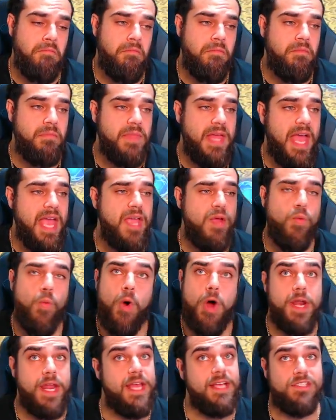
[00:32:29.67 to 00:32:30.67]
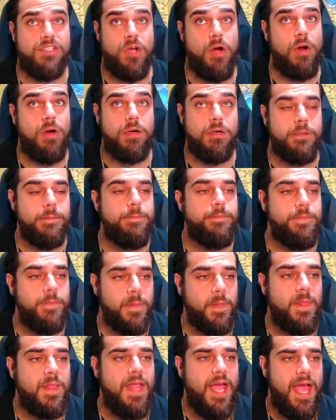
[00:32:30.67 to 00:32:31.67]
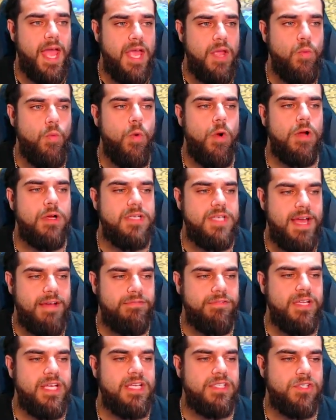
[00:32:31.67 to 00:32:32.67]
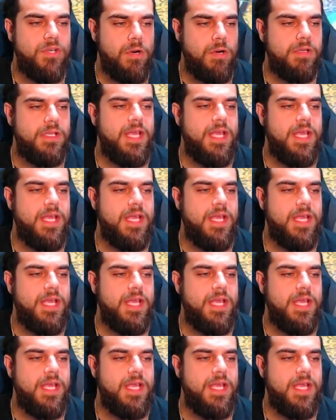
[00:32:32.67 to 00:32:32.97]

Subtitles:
The A1 hits hard. The A1 definitely hits hard. The